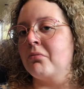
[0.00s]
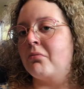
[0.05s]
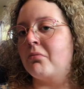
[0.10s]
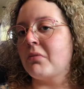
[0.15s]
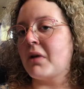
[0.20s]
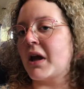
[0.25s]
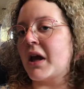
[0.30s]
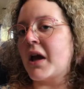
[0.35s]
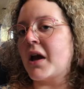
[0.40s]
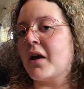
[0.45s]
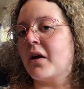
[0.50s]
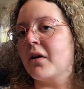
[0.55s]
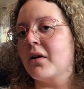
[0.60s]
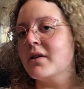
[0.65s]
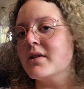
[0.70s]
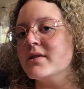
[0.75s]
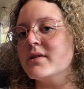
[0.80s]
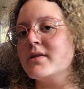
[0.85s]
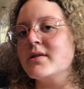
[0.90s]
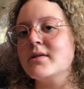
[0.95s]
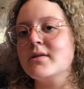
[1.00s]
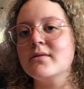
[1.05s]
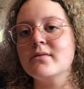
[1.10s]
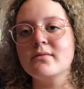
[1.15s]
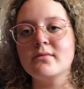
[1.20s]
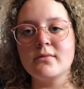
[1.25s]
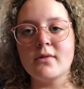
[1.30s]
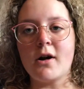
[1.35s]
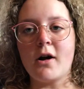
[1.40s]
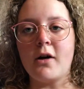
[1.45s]
my hair is
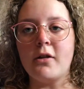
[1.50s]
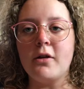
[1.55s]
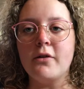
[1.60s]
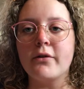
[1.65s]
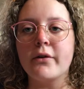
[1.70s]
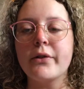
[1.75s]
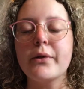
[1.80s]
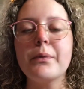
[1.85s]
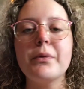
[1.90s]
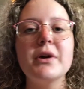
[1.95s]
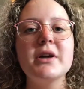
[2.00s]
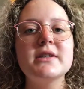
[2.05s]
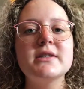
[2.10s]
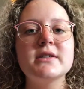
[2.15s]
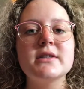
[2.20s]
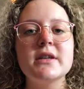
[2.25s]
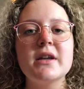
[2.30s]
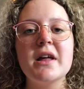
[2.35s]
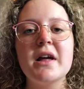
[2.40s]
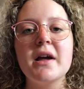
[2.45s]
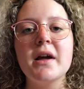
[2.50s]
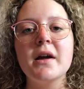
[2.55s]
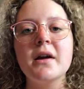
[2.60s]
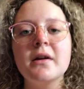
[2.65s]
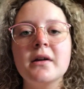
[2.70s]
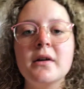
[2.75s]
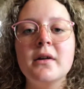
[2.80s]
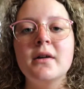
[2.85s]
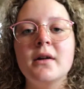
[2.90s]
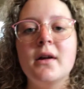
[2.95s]
all over the place today.
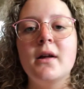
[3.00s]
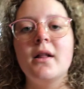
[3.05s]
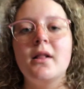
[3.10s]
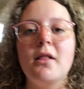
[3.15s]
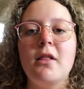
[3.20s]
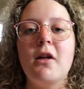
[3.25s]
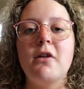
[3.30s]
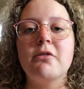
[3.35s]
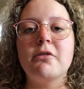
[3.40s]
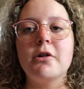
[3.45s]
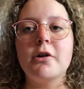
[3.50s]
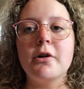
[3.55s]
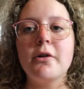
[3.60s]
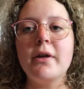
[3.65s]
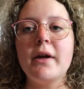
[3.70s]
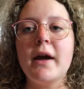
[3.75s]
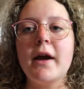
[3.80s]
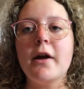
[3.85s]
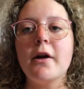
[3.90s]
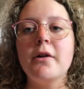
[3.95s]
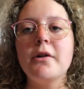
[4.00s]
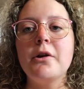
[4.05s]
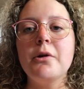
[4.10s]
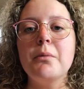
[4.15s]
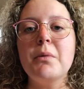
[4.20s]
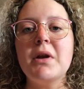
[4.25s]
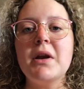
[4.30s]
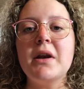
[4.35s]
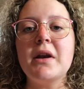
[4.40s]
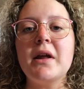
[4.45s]
Love curly hair and
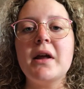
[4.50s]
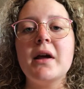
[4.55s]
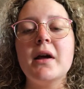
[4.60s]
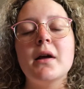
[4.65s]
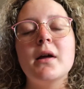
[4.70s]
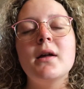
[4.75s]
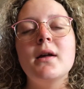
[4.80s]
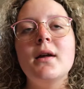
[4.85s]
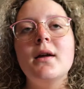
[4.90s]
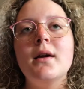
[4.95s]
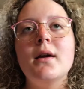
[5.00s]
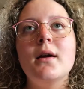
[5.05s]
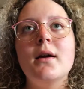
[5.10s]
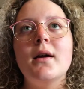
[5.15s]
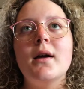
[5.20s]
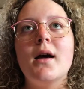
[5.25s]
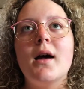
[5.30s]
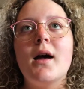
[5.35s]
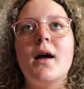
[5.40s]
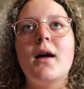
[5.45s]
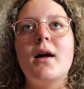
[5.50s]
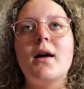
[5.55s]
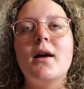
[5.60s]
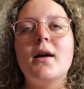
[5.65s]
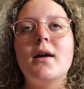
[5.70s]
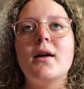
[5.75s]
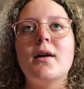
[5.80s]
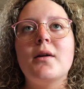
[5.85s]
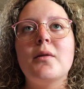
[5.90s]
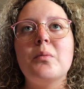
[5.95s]
humidity.
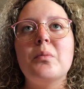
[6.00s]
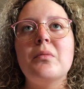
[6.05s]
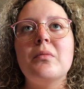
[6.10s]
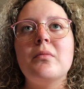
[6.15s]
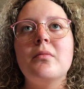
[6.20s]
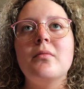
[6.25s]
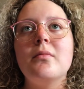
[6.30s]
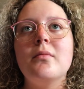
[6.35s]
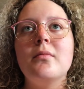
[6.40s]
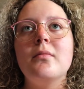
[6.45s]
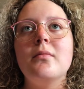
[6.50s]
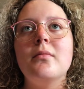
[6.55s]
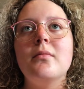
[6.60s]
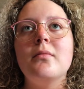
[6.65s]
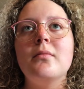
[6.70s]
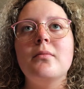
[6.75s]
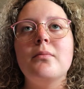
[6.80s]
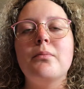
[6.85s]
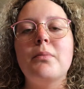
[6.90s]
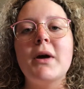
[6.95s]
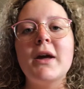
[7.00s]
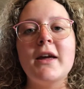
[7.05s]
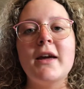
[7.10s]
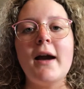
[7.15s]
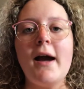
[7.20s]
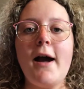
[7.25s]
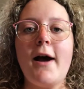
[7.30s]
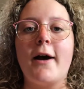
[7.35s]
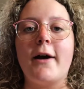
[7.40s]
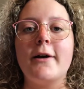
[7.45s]
Um, but
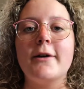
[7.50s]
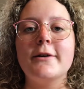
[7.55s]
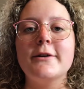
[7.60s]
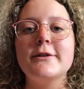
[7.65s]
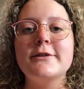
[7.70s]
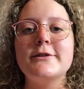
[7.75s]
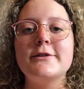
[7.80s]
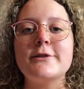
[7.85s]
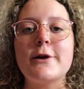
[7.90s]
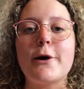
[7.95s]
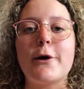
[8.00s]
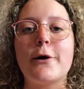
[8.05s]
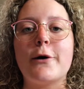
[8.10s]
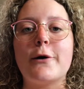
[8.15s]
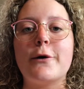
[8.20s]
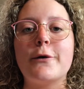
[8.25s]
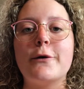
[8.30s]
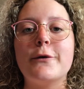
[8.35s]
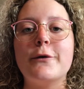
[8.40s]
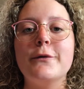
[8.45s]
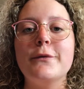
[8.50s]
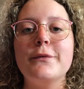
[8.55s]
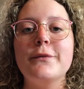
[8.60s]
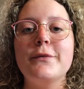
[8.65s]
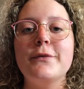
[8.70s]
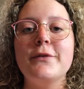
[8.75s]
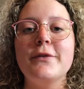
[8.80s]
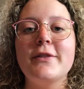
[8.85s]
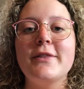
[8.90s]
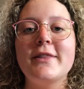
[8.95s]
yeah, so
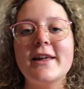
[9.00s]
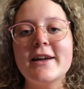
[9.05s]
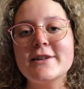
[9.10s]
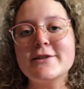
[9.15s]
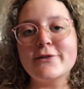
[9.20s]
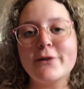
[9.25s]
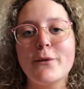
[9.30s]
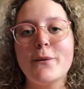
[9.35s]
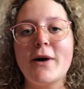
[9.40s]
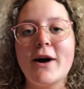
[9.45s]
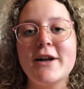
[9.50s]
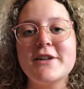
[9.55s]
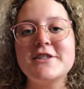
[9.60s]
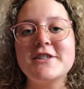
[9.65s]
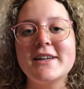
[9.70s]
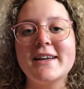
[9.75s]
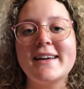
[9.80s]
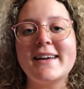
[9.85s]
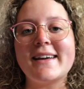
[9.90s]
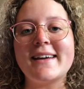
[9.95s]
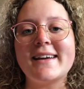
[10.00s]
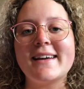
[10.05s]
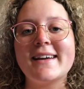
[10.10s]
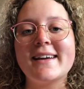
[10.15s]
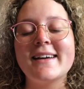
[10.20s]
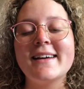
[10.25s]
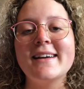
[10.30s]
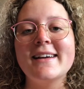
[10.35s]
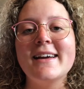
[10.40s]
thanks for watching.